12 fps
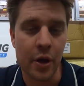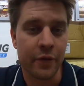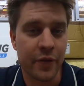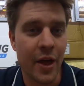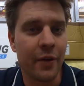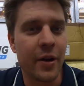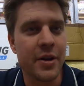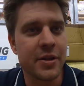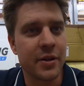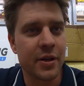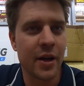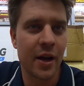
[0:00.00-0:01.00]
So for that
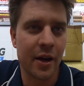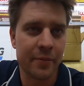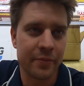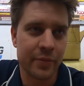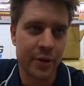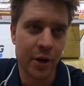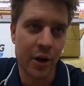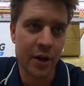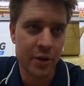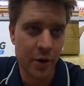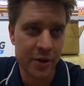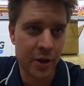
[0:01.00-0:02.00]
reason, you
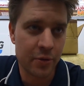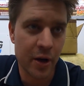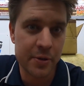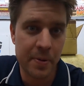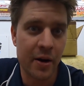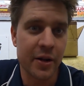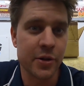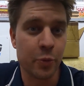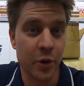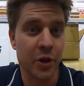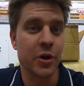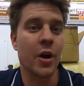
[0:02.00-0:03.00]
know, a Torrington thrust bearing is a
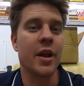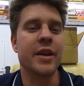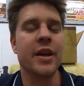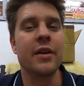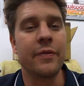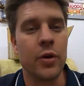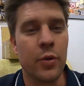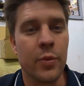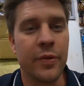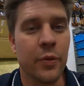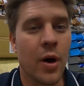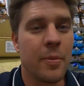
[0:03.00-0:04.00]
really good idea if
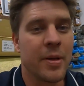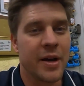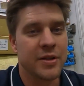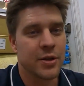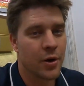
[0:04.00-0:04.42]
you are planning